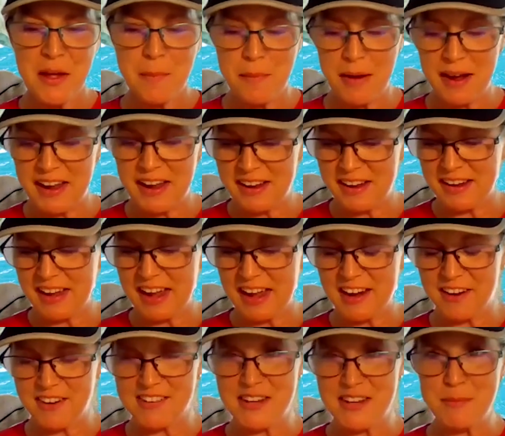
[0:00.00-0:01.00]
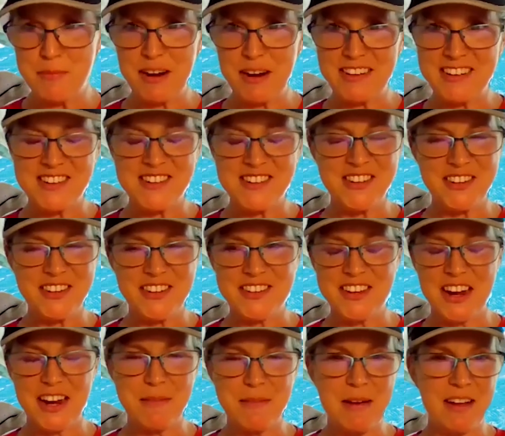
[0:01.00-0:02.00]
ART practitioner, and
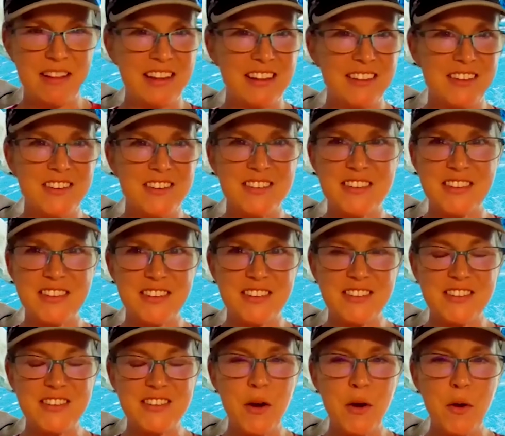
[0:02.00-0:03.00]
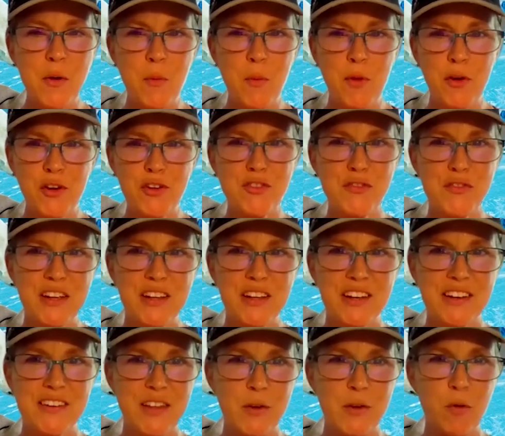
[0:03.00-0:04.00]
talking about, like, there's no worse
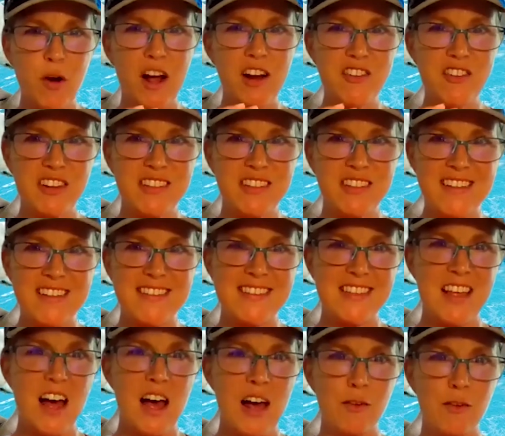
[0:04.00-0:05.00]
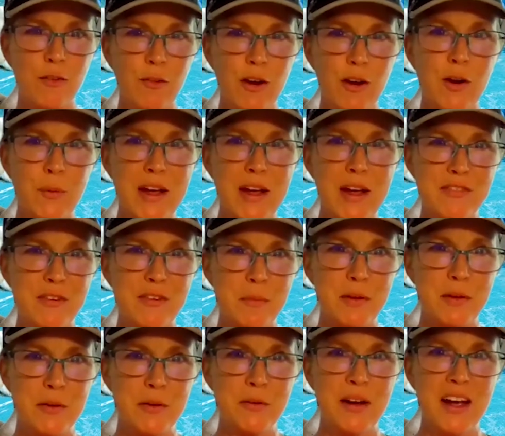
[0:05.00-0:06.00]
feeling than watching that slot run away from
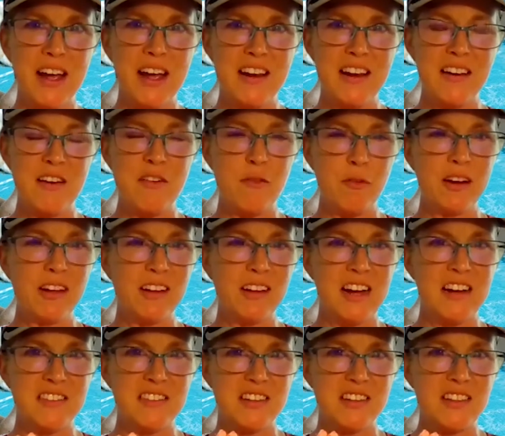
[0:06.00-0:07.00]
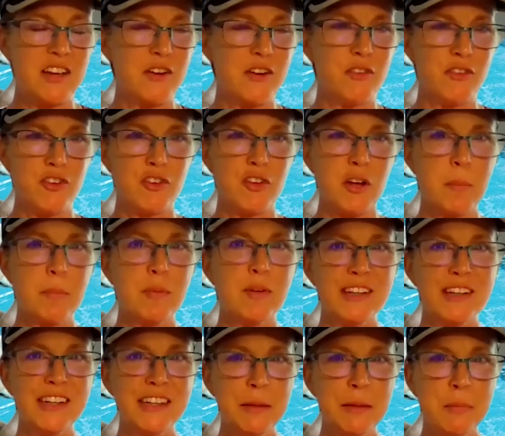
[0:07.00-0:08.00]
you and realizing that you're just
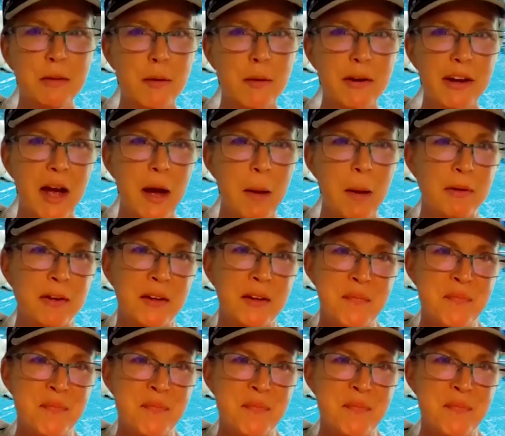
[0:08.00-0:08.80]
completely blowing up